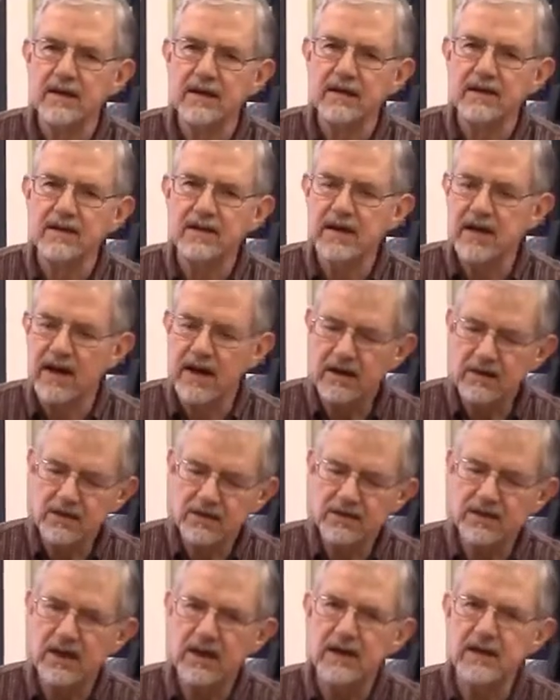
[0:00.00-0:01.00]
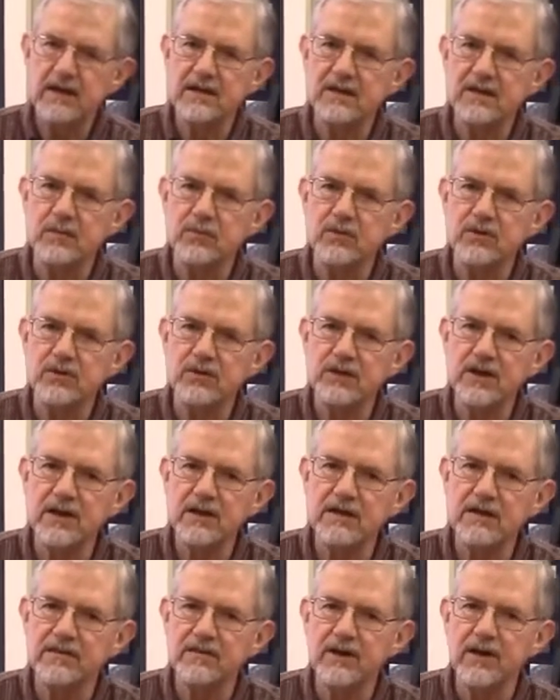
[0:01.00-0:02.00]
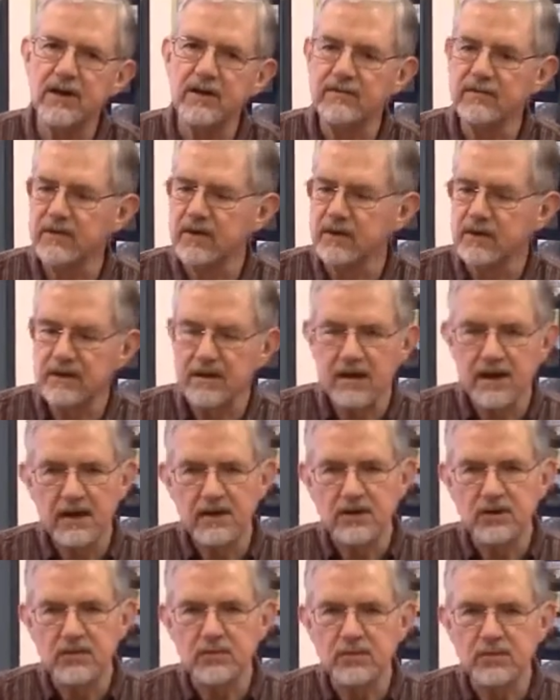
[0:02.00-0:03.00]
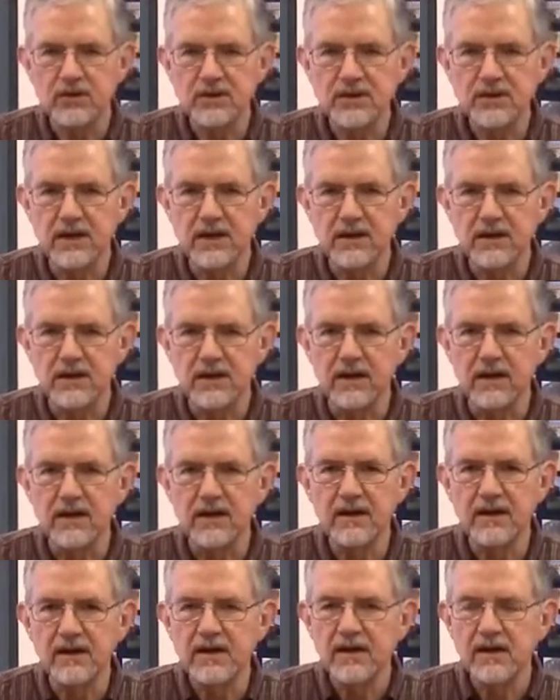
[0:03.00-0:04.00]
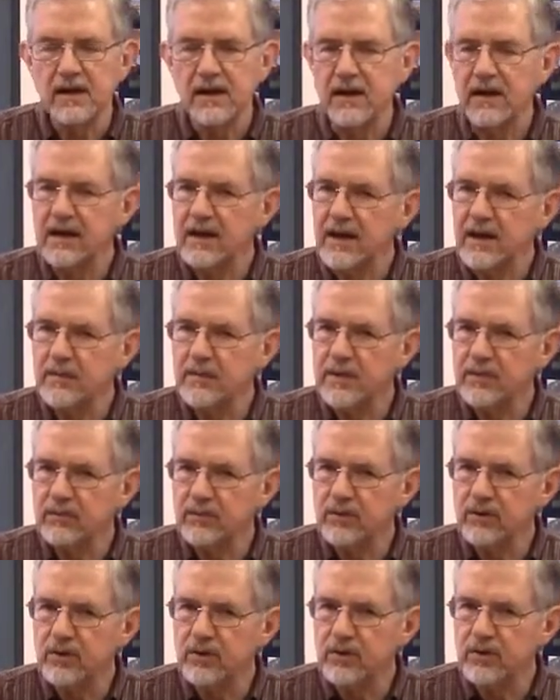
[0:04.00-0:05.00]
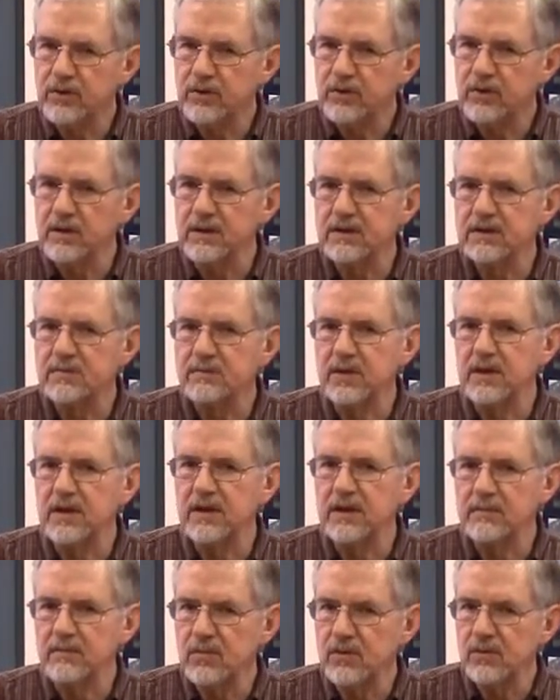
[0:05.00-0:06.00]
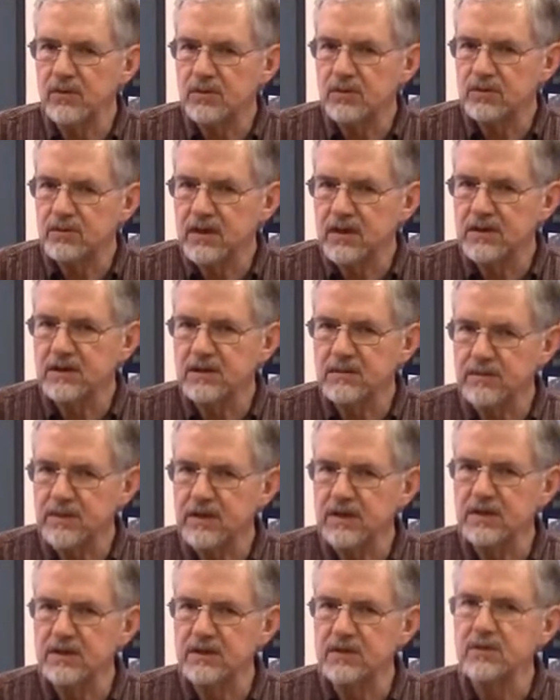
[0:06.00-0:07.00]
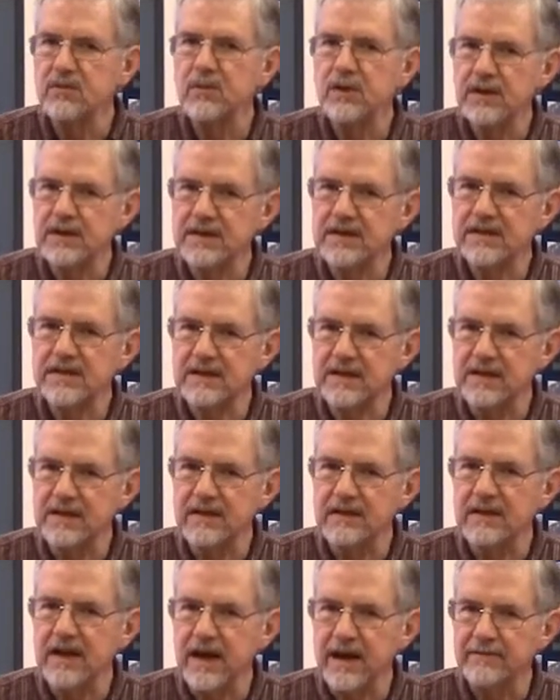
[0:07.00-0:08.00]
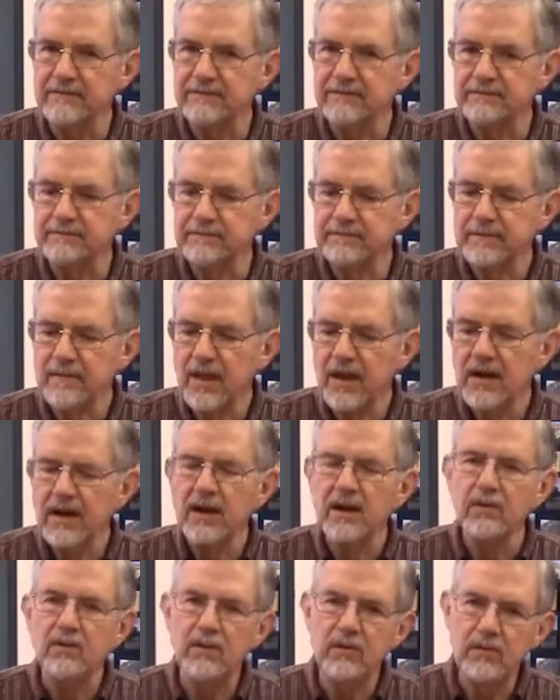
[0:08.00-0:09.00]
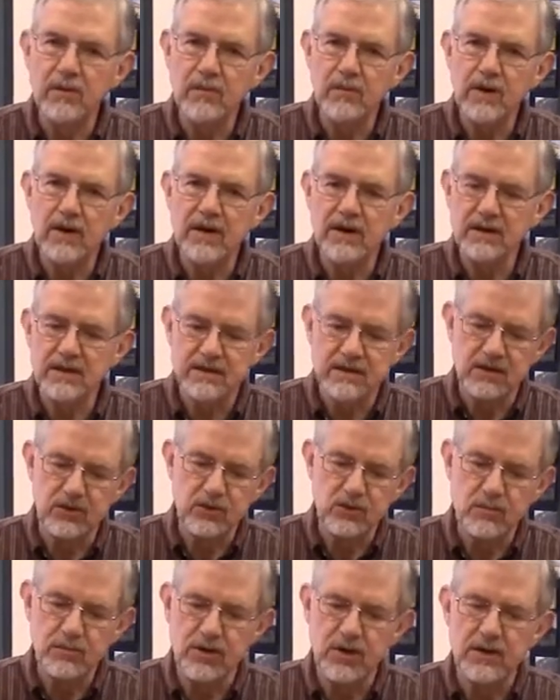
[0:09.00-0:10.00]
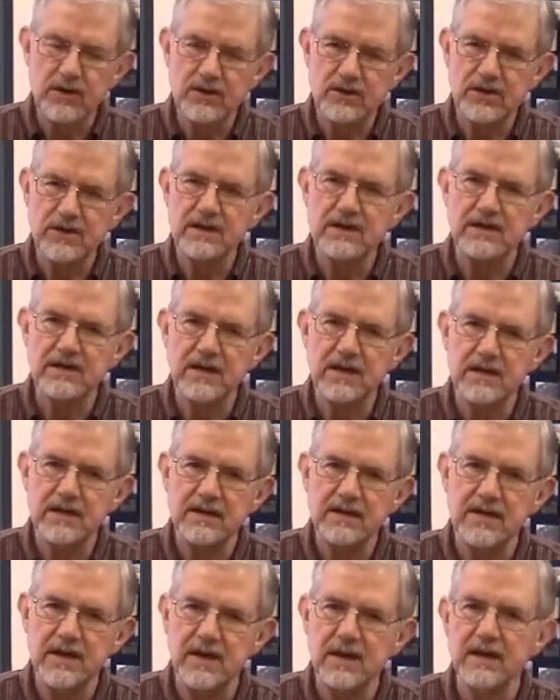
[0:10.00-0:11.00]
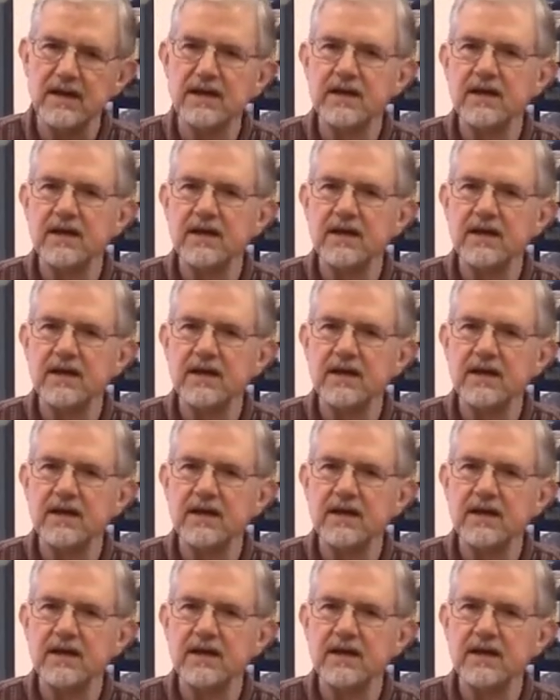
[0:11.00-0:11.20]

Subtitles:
The outside is a protective covering that nature puts on there. And a lot of people don't know this, but in most recipes you want to discard that. What we want is the 2 parts inside the egg.